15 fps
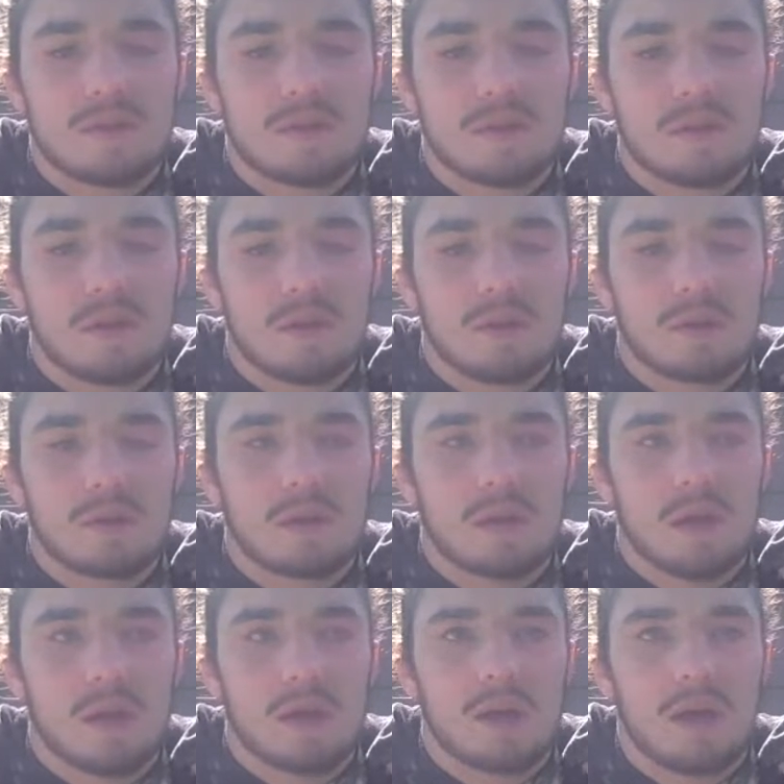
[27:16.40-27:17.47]

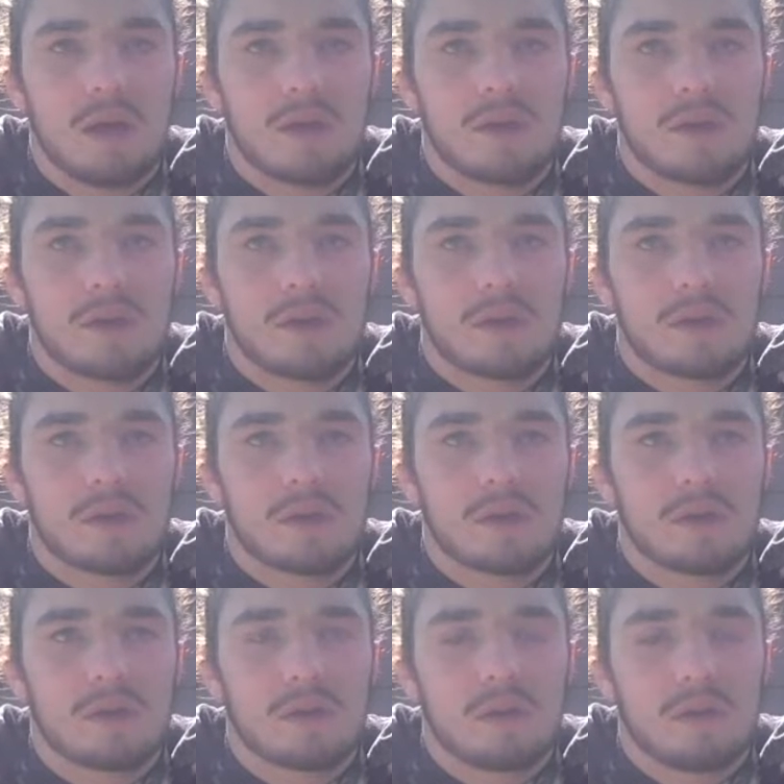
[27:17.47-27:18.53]

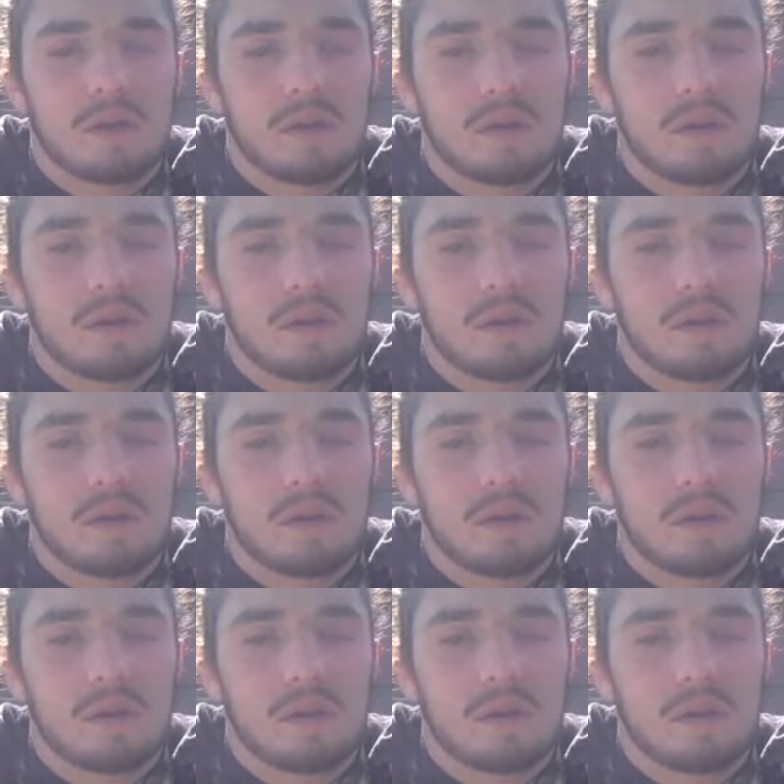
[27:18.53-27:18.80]
[no speech]